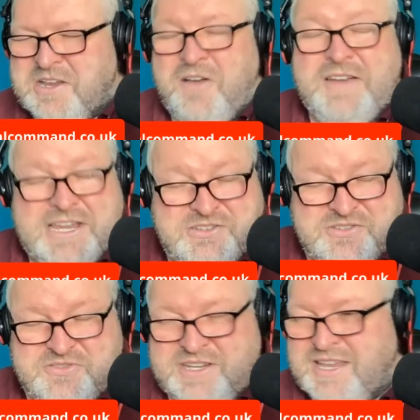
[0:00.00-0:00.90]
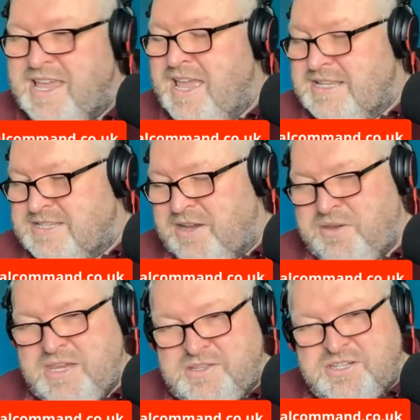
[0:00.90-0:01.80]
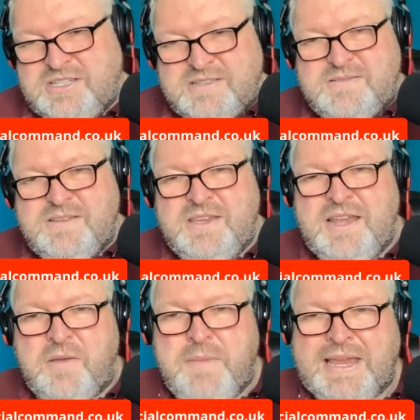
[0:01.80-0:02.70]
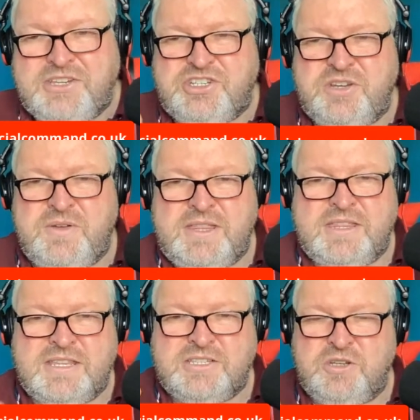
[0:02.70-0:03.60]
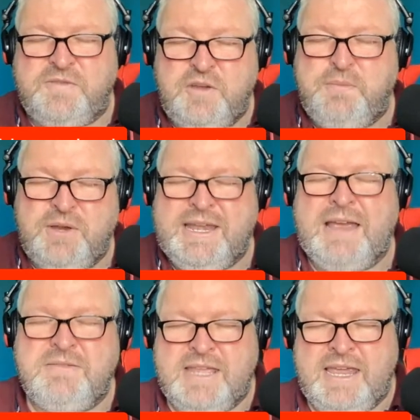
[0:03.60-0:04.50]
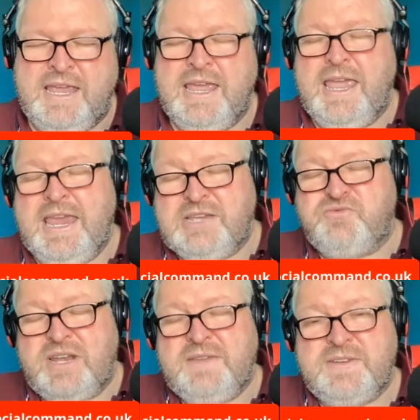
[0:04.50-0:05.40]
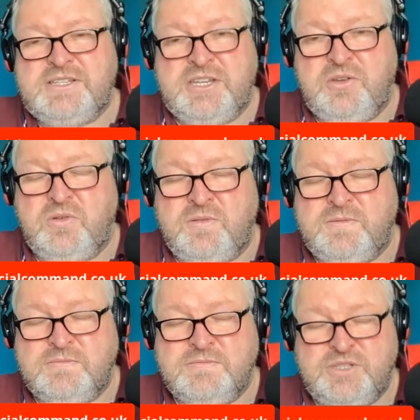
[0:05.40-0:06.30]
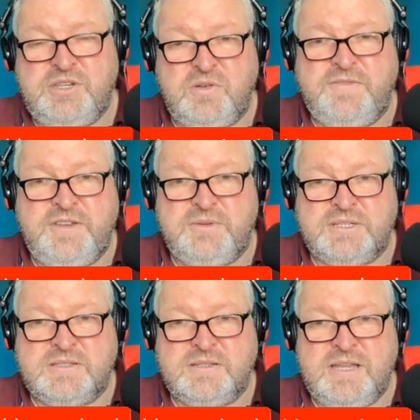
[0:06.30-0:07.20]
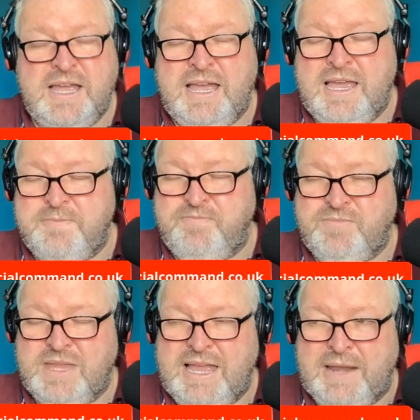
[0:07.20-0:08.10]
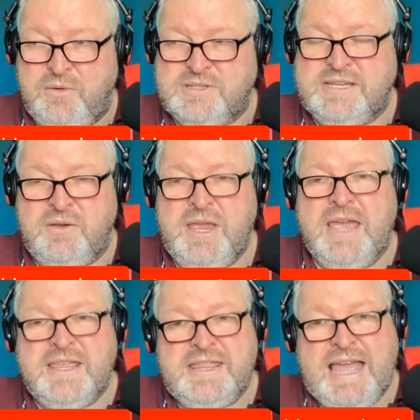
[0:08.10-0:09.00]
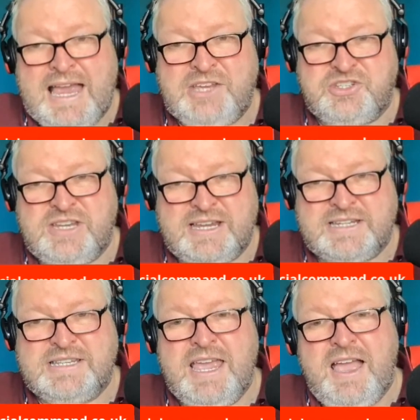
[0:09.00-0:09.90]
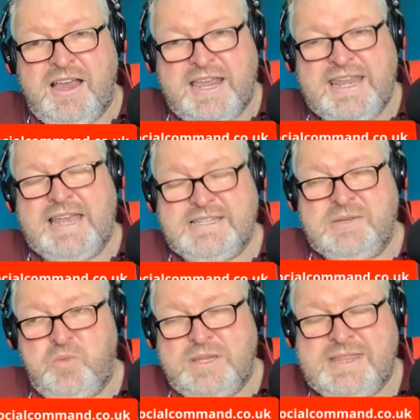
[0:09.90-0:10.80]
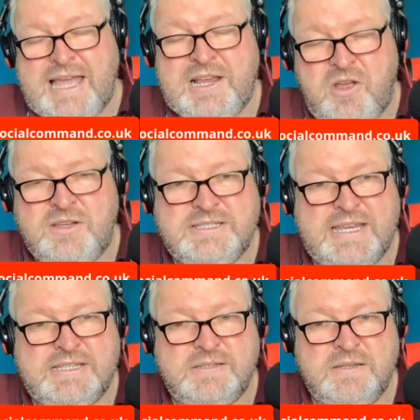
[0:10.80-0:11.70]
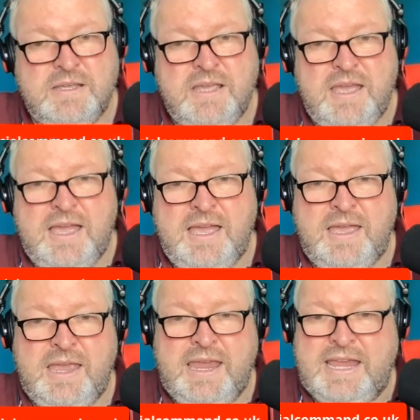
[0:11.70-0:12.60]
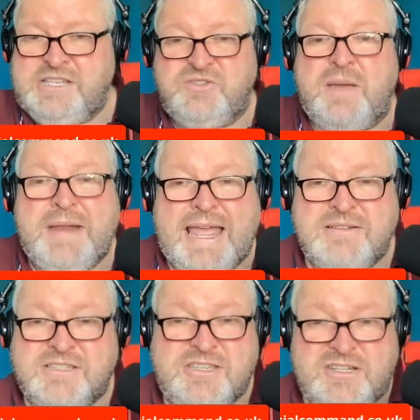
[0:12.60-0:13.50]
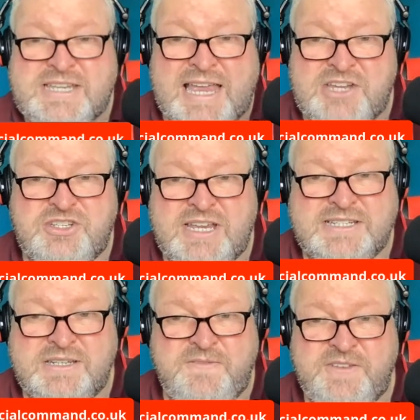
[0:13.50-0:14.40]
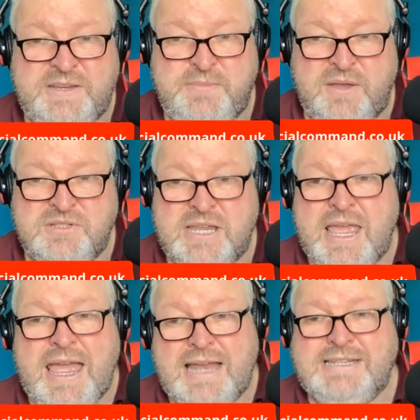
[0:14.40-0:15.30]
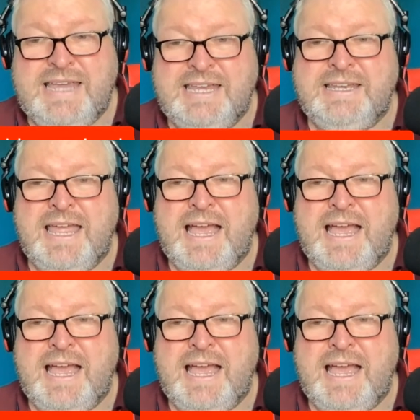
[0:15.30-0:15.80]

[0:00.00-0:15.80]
Coronation Street. So just, make sure that the stuff you're putting out there is relevant to your viewers. And also that the hashtags are connected with that content. Instagram allows 30 hashtags in a feed post and 10